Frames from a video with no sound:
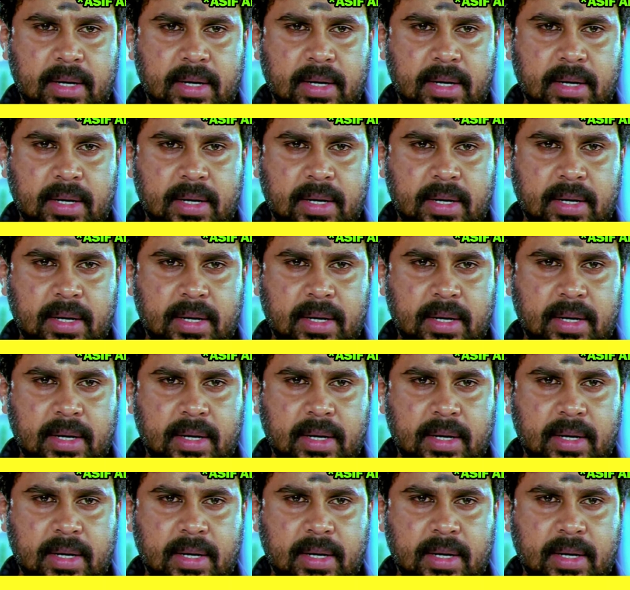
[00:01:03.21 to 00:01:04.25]

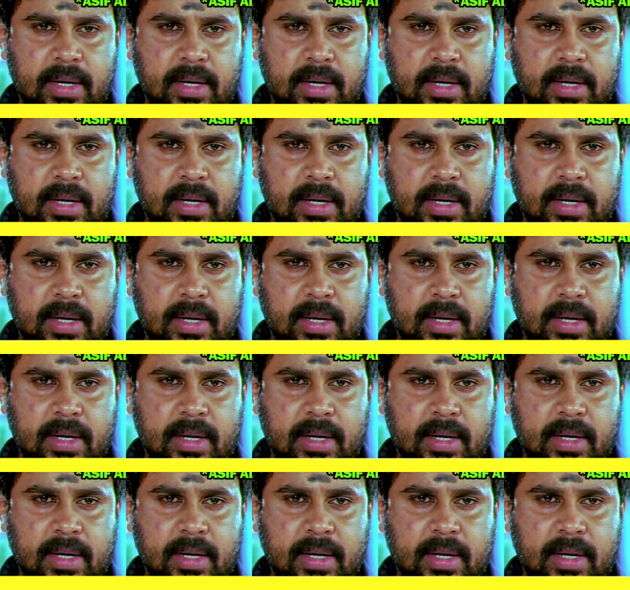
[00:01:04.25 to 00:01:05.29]

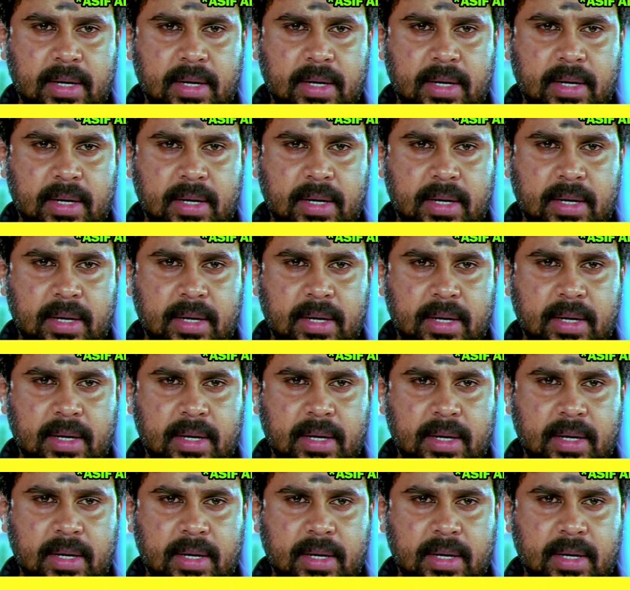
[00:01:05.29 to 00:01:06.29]
(not speaking)